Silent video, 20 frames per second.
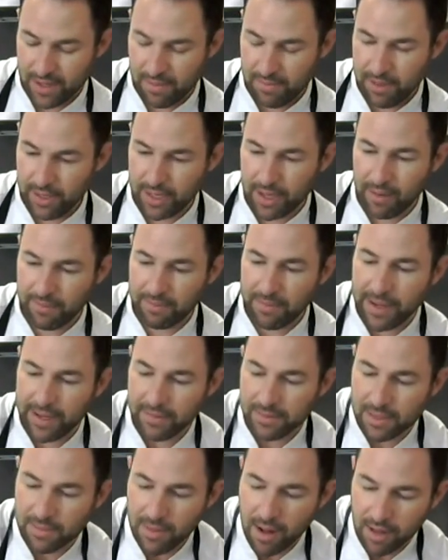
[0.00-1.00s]
You can make them
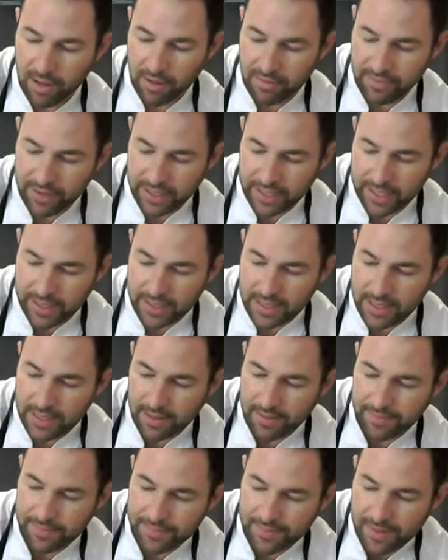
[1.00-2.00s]
smaller for
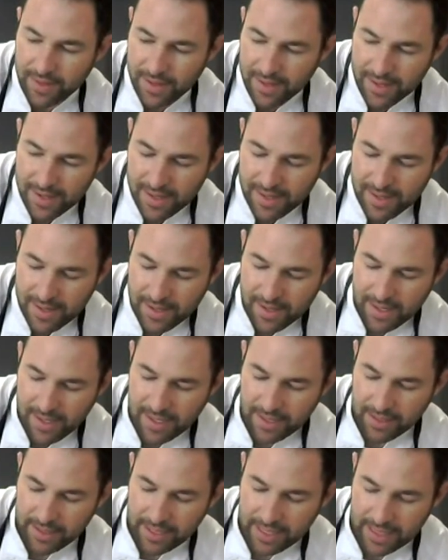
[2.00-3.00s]
kids.
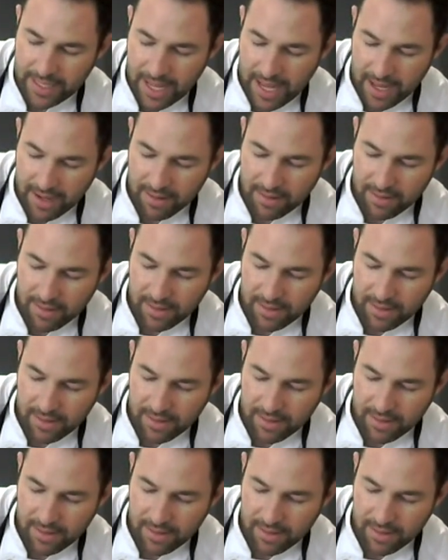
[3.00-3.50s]
Look at that.